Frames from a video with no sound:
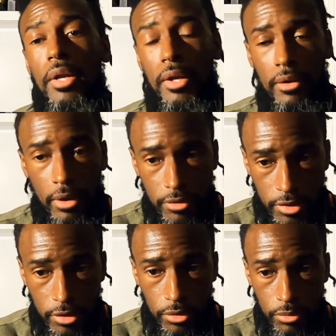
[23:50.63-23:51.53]
And I can
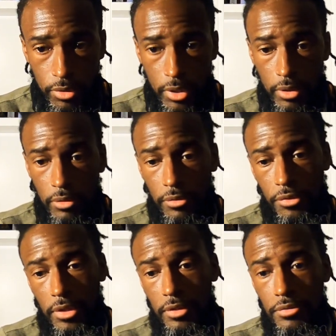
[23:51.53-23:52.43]
guarantee you that the
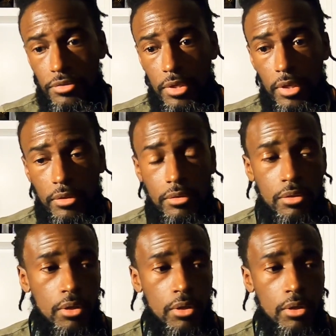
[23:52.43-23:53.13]
things that